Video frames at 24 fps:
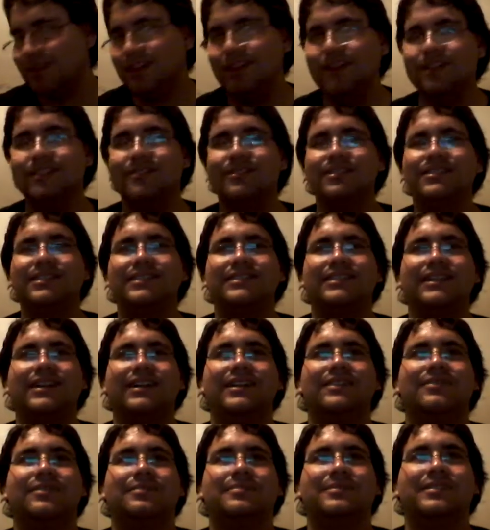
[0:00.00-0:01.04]
I don't know, it's just
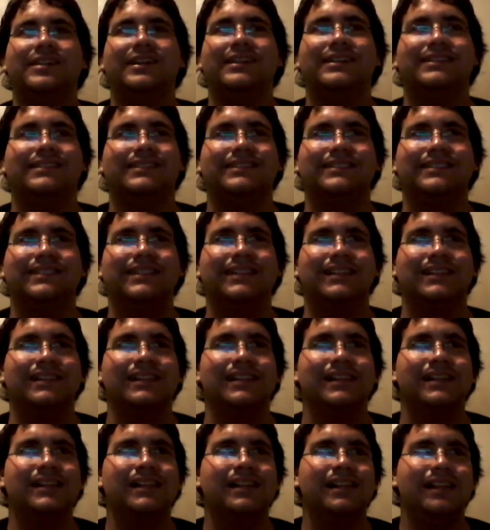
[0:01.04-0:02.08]
kind of upsetting to see
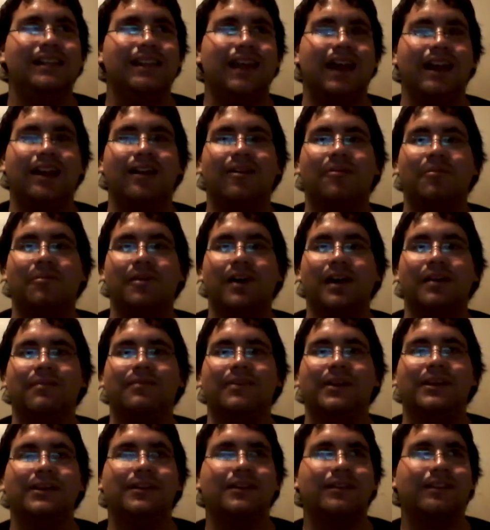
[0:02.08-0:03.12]
that in a way,
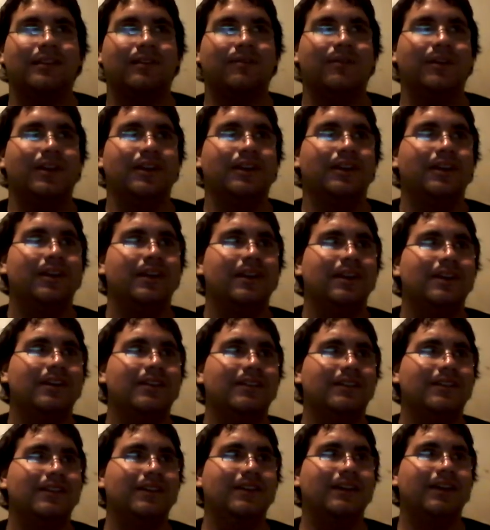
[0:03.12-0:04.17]
because, I mean,
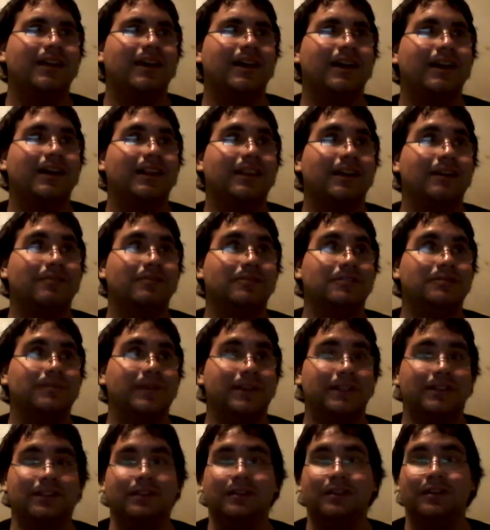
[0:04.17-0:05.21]
you see a guy that was
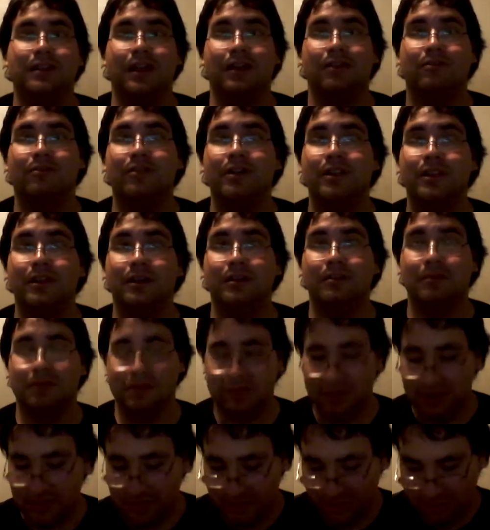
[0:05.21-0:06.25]
basically, like, really
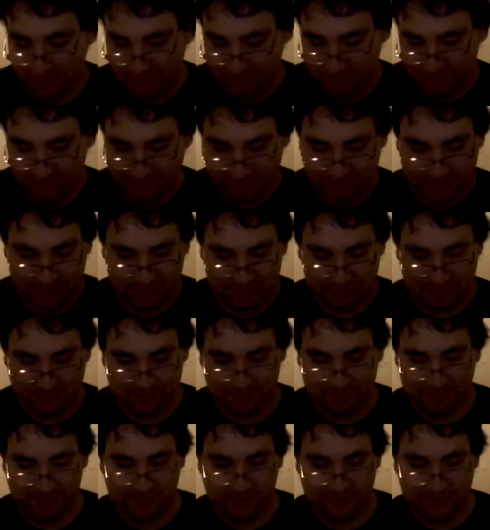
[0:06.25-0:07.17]
doing,